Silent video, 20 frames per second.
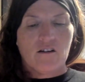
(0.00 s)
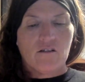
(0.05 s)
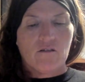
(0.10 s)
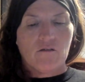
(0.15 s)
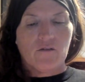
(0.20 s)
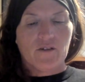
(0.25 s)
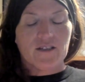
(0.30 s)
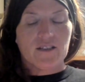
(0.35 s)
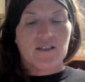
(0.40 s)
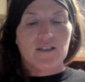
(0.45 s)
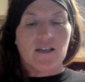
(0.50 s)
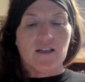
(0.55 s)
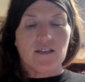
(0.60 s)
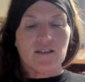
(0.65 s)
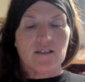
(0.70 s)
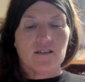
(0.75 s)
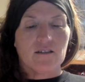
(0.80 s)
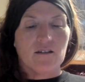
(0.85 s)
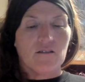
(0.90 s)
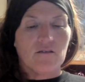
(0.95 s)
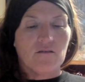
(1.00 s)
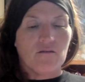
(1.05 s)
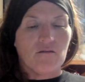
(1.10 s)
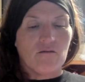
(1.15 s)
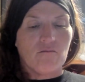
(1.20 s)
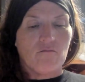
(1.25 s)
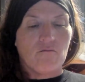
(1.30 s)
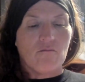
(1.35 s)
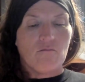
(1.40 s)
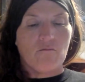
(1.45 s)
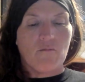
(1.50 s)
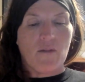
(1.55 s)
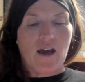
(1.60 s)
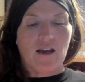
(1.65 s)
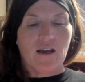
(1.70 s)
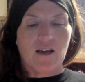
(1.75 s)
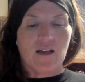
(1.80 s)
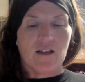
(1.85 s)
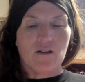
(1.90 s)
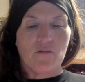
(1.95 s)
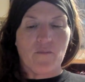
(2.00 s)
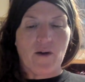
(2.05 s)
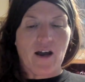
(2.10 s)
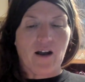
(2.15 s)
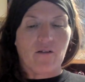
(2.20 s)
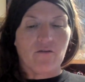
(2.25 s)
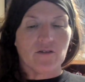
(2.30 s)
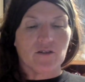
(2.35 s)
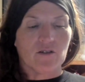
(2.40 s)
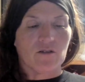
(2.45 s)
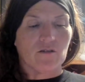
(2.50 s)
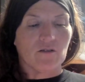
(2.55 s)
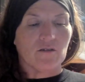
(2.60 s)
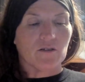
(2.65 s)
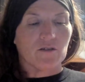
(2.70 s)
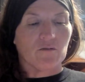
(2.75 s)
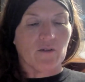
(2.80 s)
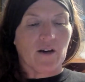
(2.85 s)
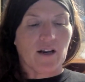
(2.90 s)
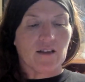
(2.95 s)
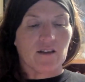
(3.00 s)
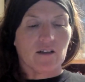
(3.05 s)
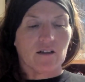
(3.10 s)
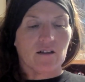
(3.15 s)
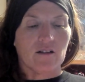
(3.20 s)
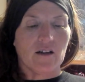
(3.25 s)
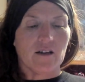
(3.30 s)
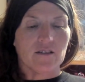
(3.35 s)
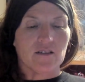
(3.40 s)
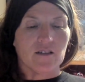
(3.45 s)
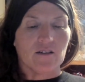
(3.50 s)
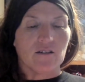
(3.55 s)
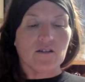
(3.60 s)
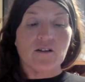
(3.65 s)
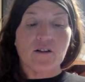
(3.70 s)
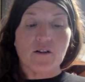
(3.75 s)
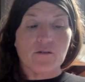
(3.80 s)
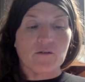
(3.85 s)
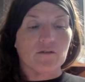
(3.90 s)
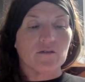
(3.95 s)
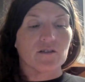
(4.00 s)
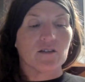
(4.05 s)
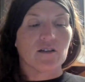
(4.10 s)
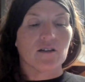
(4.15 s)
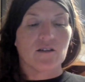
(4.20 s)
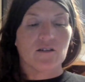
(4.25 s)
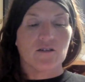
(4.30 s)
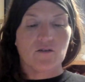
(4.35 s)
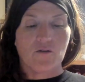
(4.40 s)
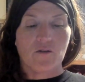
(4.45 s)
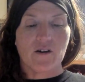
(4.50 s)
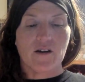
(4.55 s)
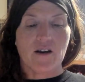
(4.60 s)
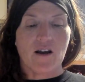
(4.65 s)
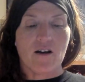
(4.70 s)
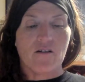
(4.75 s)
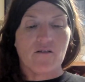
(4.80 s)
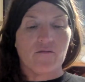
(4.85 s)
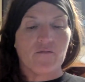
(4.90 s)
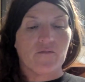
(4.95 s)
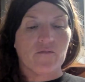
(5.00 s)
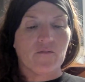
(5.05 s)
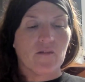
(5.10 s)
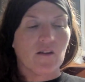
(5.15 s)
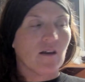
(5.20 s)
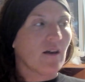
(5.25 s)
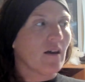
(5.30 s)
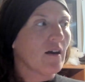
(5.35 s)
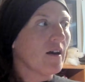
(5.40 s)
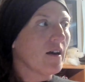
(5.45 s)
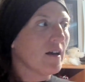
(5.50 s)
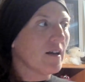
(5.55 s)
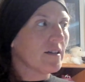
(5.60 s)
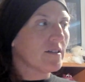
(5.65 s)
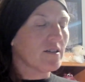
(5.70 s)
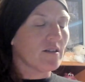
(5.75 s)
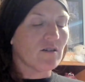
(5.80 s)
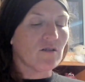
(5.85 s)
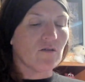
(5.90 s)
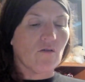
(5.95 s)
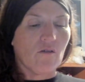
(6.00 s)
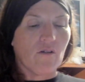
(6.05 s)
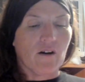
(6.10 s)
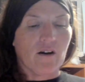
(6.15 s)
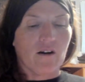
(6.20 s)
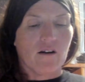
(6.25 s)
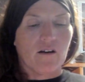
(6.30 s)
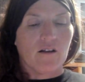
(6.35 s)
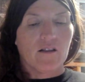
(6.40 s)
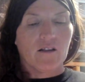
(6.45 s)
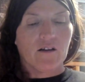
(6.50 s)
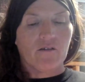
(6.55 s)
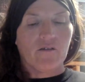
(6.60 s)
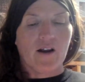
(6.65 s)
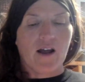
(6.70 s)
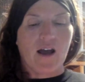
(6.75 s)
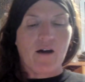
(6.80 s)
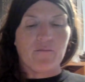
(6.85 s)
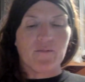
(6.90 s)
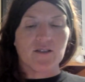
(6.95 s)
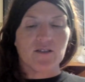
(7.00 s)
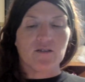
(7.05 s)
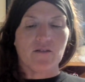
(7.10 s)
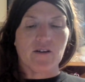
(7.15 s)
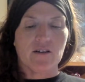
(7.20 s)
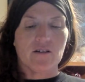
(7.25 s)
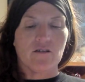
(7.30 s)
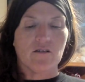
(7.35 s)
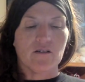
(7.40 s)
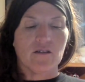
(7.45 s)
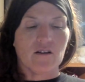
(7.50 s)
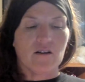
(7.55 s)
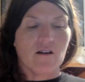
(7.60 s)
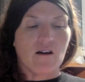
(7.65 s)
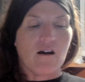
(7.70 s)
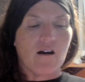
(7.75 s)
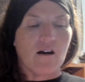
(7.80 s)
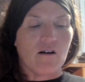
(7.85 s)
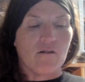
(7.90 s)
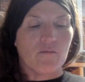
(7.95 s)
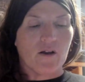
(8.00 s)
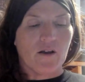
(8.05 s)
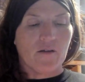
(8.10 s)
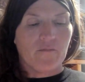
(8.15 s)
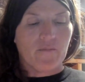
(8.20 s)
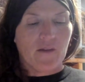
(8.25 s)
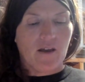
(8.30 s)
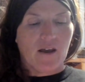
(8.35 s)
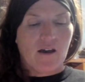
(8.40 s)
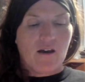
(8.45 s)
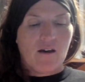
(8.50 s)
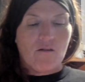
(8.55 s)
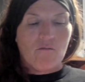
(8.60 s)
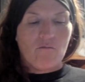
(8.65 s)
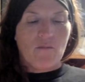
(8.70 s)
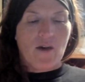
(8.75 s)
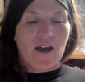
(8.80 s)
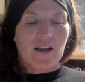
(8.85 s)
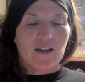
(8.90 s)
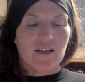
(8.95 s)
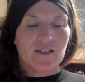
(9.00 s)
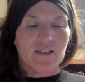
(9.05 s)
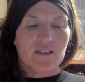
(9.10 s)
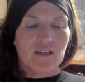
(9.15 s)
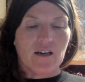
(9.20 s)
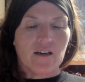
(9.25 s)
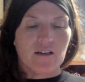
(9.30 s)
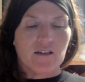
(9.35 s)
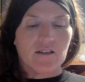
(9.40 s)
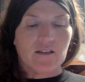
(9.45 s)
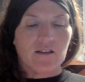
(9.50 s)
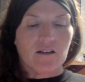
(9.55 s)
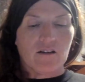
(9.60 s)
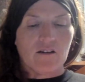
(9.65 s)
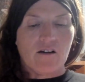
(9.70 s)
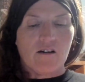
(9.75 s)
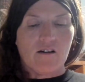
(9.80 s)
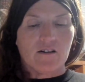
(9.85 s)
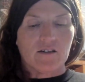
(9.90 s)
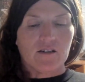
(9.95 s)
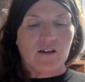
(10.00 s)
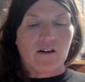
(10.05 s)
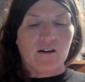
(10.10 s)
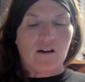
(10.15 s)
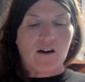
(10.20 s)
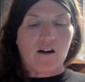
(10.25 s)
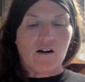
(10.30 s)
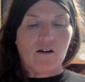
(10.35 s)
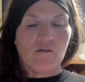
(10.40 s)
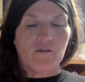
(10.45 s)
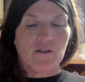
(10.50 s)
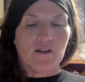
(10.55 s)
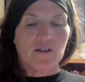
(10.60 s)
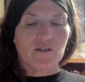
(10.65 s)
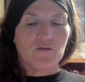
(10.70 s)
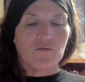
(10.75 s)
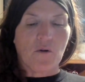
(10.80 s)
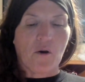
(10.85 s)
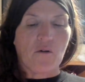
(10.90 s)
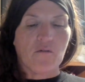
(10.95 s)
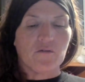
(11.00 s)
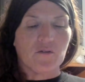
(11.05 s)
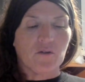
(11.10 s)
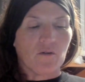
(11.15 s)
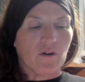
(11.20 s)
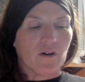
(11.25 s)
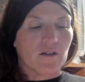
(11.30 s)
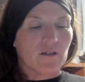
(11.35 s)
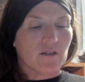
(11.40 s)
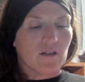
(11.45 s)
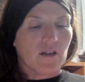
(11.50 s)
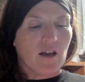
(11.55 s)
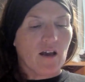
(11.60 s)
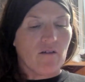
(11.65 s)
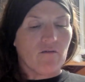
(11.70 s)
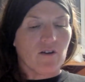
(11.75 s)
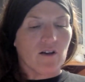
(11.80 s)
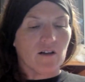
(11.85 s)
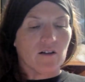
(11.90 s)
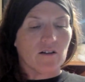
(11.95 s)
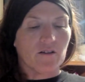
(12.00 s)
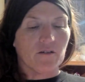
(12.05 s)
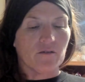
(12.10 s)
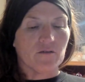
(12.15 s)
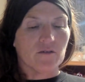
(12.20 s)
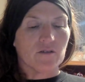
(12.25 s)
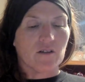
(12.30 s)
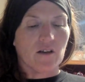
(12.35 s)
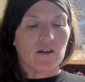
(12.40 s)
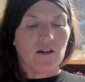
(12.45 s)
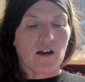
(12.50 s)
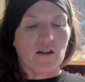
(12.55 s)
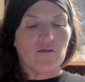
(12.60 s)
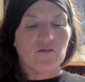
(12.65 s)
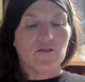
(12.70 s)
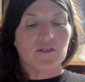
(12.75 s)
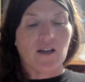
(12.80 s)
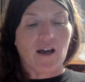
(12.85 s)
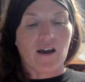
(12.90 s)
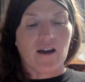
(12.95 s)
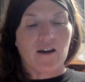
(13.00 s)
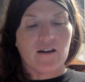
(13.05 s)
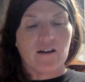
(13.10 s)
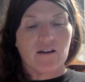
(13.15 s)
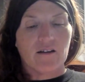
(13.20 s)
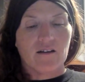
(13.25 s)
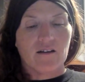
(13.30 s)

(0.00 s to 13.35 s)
What's this? Maggie and the backwoods girls were at the closed door now. It's a door. Look what happens when I turn the knob. Maggie stared into the long dark hall with its row of doors, heavy and closed on either side.